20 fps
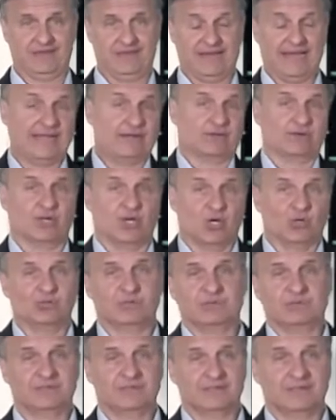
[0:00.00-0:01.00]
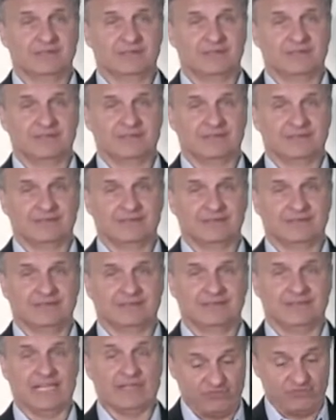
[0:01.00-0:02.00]
I don't know.
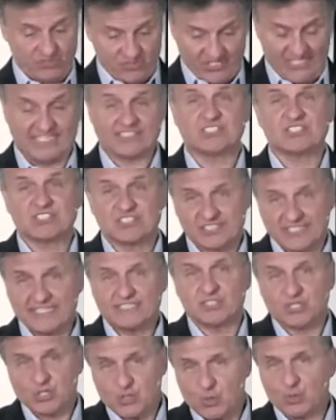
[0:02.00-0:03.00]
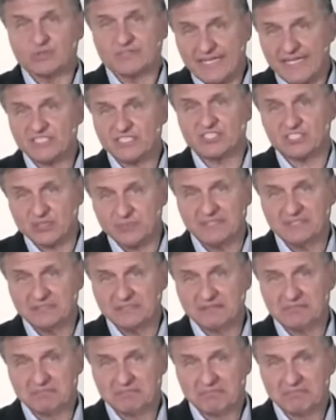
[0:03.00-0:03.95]
If Jesus thinks the Old Testament